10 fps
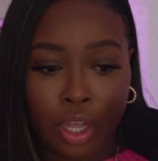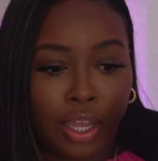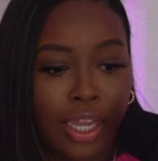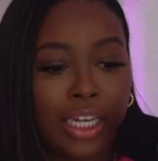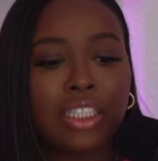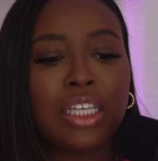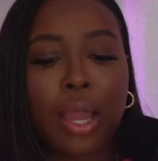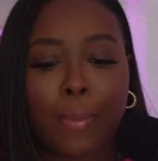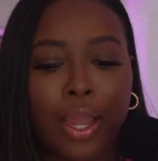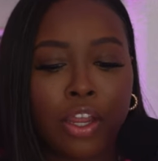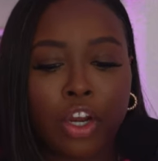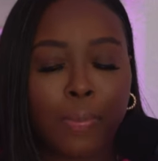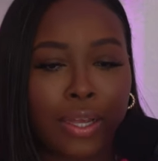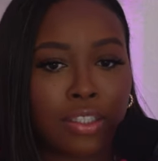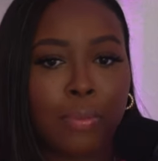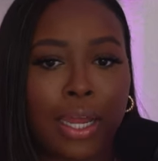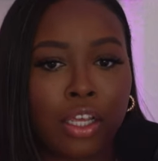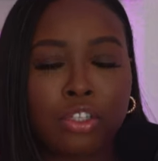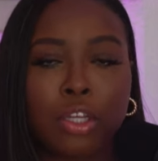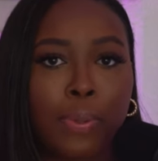Anytime I hear about somebody
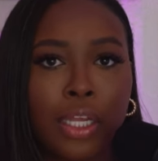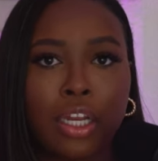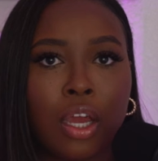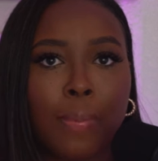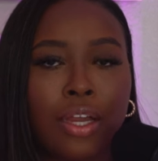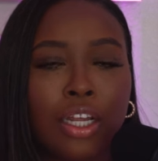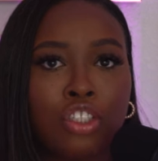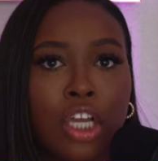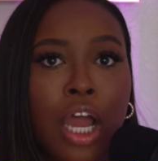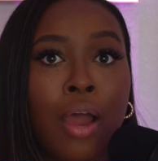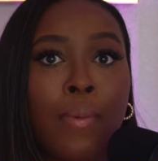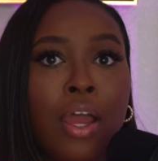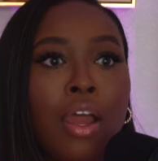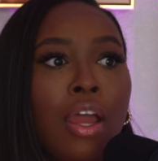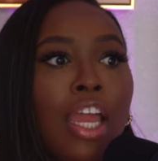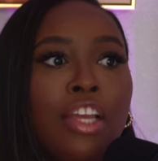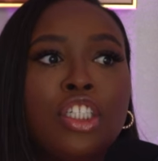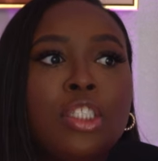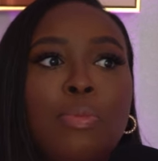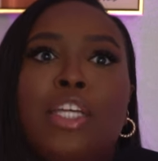else complaining about their job, it
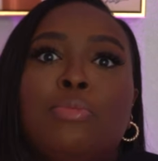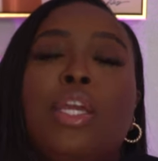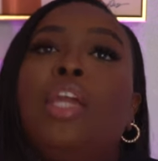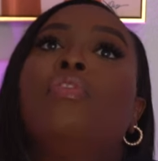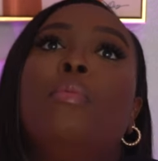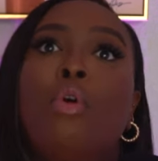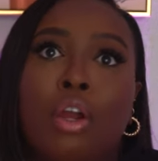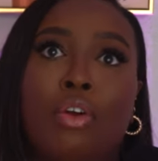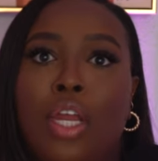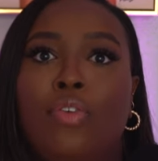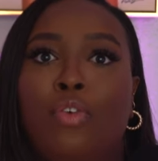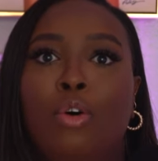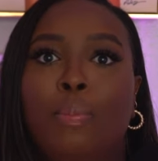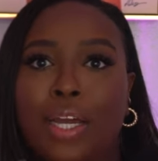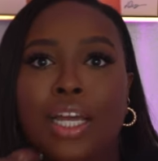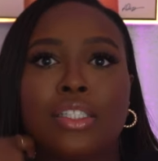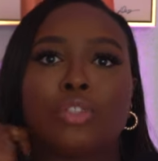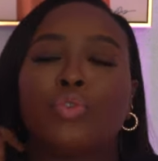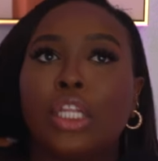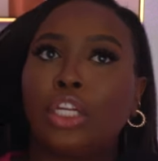just makes me even more grateful because there's
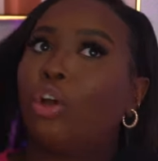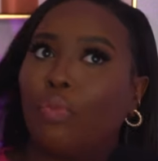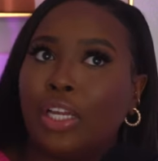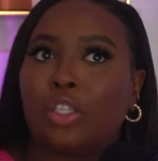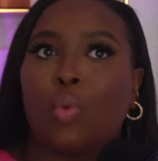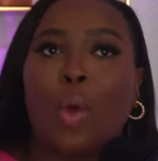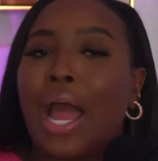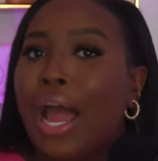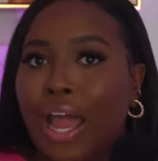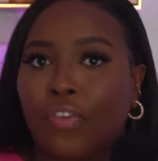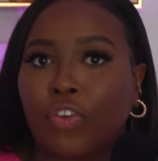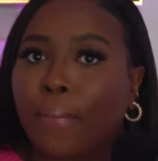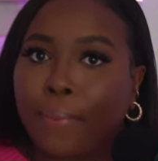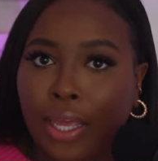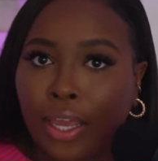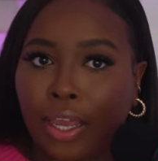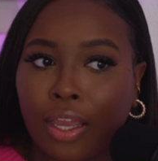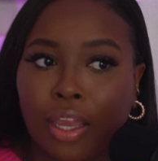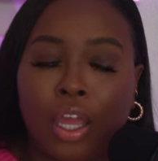really no reason why I have to complain.